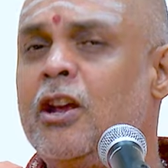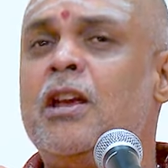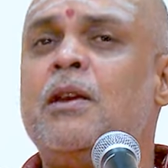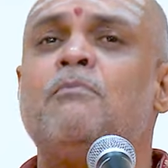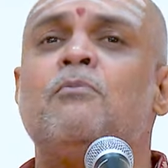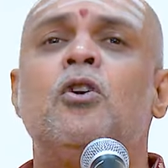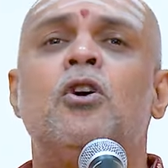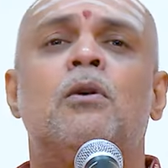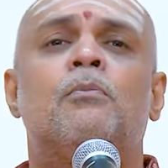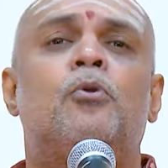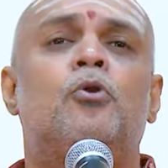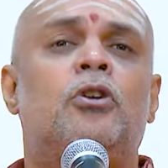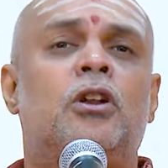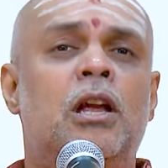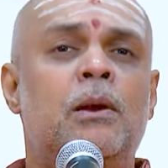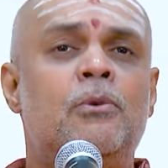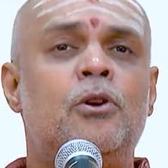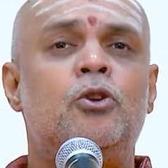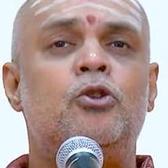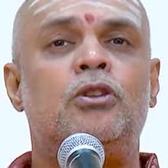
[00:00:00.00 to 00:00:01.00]
him, put
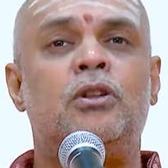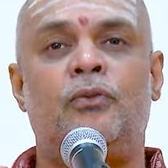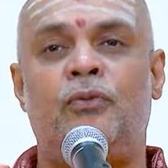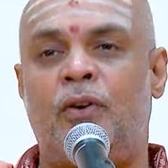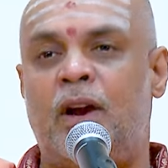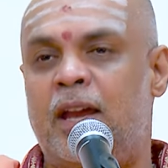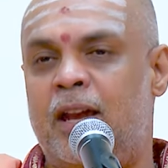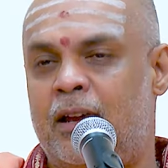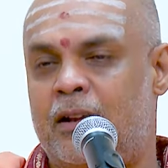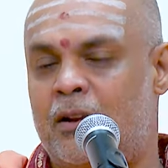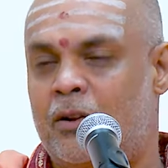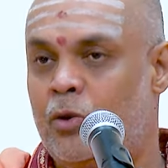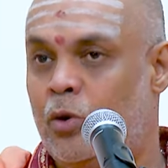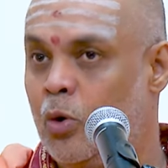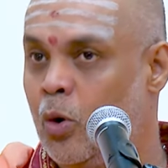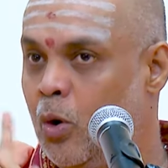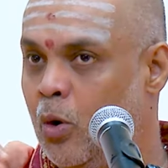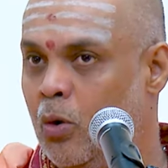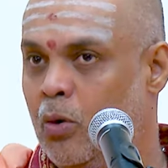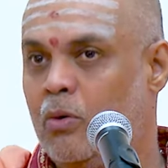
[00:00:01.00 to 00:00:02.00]
him into the fire.
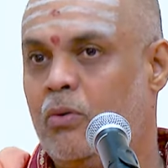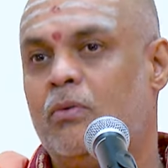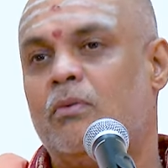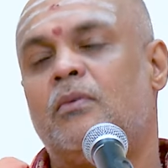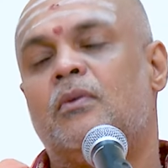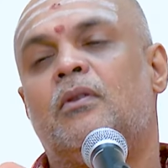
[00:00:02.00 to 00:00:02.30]
No.